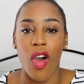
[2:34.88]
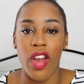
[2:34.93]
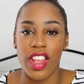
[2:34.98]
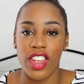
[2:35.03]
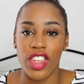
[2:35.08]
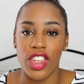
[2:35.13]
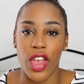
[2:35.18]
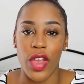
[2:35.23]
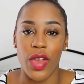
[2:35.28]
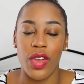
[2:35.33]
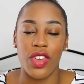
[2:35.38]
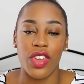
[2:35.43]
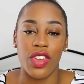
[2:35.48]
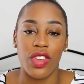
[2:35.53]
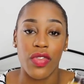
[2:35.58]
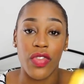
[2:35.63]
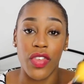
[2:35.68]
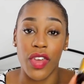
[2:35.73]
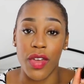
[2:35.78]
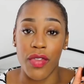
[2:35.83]
on its own
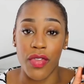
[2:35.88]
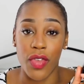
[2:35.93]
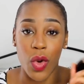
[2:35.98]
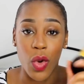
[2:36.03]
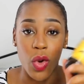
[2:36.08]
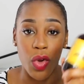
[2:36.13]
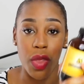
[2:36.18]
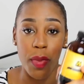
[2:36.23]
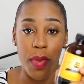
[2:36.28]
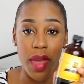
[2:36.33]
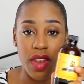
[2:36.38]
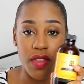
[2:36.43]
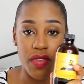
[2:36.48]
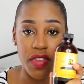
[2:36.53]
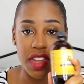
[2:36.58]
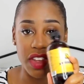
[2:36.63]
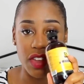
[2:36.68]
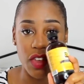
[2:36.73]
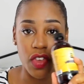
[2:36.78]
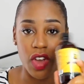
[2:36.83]
just with all the
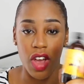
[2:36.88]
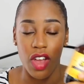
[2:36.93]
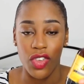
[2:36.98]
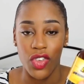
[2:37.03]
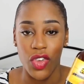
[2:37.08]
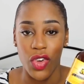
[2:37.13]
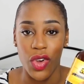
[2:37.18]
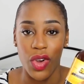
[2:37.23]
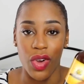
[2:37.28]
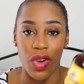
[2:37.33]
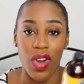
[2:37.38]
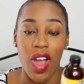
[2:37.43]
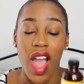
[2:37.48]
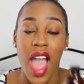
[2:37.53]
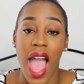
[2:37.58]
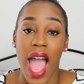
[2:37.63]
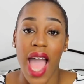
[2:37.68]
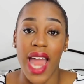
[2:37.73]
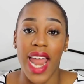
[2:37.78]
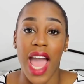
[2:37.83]
benefits of castor oil
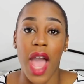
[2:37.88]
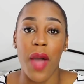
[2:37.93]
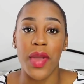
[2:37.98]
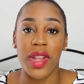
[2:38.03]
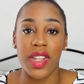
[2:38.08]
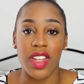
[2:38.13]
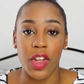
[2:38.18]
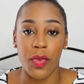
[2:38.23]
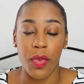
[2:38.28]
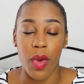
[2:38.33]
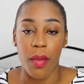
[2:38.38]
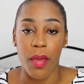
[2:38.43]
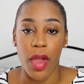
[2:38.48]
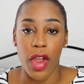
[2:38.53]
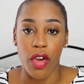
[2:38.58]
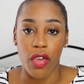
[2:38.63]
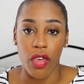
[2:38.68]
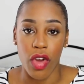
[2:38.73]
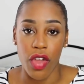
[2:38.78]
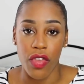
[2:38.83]
and how it does
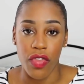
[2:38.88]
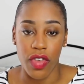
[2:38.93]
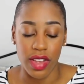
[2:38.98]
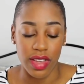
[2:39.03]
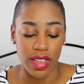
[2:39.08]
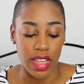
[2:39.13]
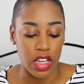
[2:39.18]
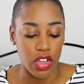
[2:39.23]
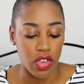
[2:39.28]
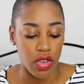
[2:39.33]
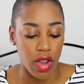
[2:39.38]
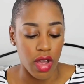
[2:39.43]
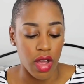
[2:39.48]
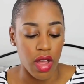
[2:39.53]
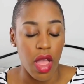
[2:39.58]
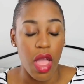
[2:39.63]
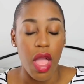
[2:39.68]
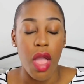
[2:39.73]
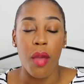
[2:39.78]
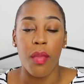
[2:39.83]
promote growth,
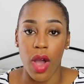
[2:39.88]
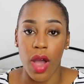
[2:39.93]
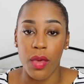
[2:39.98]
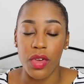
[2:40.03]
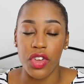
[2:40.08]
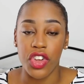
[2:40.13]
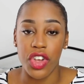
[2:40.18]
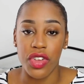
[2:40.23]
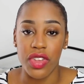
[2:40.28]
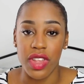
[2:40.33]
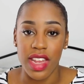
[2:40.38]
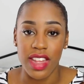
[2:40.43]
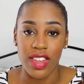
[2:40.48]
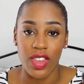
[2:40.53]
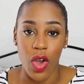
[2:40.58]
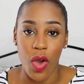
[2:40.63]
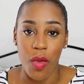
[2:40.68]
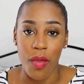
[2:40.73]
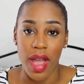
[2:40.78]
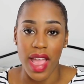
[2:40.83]
etc. I was using
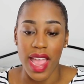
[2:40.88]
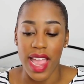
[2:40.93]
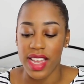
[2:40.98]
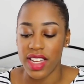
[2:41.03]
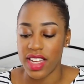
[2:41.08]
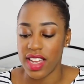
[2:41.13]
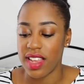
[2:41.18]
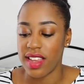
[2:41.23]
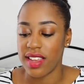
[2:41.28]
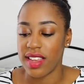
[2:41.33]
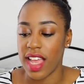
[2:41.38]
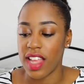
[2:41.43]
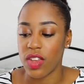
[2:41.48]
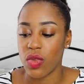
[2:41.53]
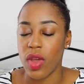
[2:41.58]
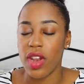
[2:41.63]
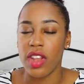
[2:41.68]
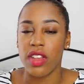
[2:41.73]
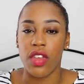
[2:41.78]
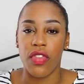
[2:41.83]
this on my edges
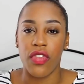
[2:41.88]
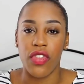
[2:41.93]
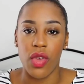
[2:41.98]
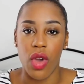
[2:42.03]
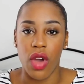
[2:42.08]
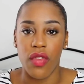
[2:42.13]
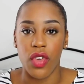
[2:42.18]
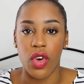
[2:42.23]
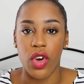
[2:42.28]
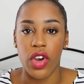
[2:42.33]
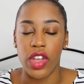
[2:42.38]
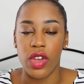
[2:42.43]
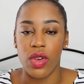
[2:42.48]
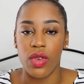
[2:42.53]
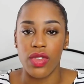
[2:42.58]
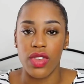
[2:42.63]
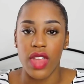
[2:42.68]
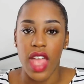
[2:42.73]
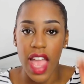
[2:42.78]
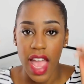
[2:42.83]
as well as a few other
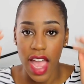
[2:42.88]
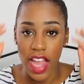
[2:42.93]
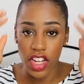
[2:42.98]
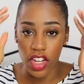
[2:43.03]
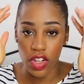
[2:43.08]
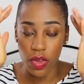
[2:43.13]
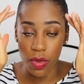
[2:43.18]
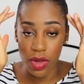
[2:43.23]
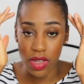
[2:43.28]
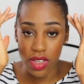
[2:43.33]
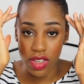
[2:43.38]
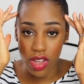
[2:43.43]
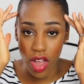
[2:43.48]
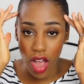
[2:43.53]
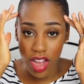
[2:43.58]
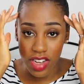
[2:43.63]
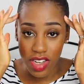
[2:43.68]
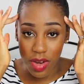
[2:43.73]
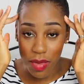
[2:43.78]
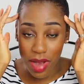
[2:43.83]
oils and just
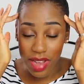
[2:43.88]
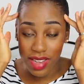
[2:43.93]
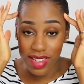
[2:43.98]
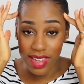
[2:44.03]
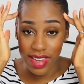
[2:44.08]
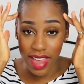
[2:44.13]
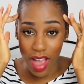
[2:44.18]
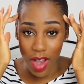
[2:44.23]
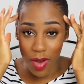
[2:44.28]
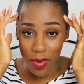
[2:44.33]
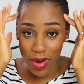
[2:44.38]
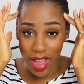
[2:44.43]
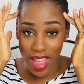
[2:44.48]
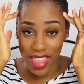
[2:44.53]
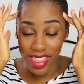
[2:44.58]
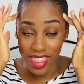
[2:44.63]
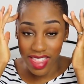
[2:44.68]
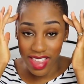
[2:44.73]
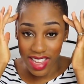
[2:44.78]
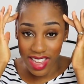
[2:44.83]
massaging my scalp
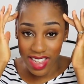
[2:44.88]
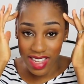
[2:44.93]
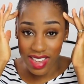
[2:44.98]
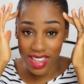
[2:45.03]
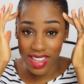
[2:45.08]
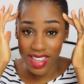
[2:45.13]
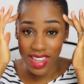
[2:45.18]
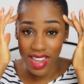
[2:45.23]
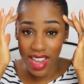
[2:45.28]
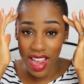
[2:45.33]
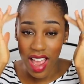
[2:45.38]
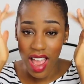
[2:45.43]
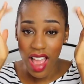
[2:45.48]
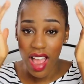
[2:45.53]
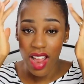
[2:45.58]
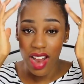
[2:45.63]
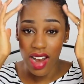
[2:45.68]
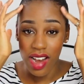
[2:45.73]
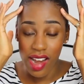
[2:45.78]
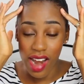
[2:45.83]
like this
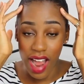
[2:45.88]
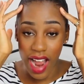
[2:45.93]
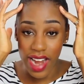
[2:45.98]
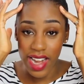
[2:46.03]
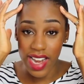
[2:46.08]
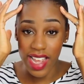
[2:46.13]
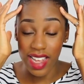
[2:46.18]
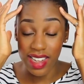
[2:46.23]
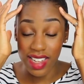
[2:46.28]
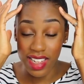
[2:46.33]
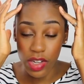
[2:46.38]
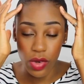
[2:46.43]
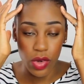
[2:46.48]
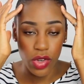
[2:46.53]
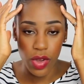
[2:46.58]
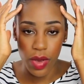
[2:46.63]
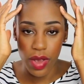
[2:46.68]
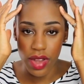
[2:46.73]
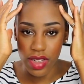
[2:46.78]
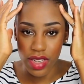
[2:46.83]
lightly. I still
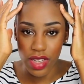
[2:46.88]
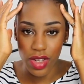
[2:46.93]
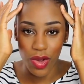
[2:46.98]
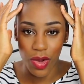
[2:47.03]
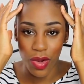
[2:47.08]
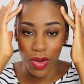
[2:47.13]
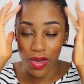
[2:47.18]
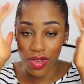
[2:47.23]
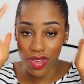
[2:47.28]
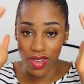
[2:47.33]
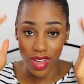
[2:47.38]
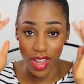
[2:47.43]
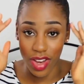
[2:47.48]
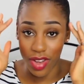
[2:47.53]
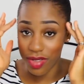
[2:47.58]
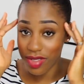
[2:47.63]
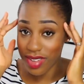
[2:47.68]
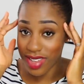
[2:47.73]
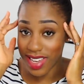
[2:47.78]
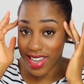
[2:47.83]
do it till
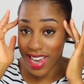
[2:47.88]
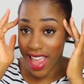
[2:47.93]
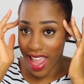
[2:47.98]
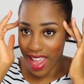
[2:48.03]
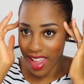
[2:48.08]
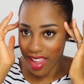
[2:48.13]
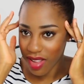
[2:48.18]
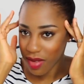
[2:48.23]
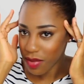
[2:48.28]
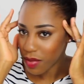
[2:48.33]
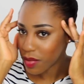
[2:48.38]
today.